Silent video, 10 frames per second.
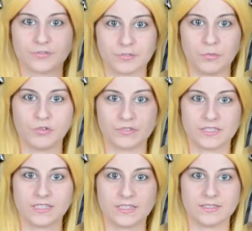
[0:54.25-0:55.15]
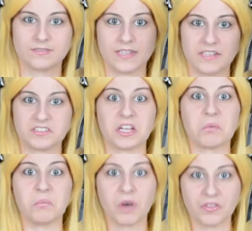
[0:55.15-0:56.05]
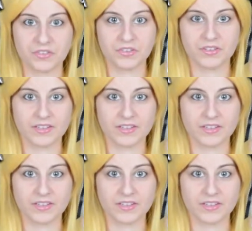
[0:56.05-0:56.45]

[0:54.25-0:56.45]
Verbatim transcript: from overseas takes like months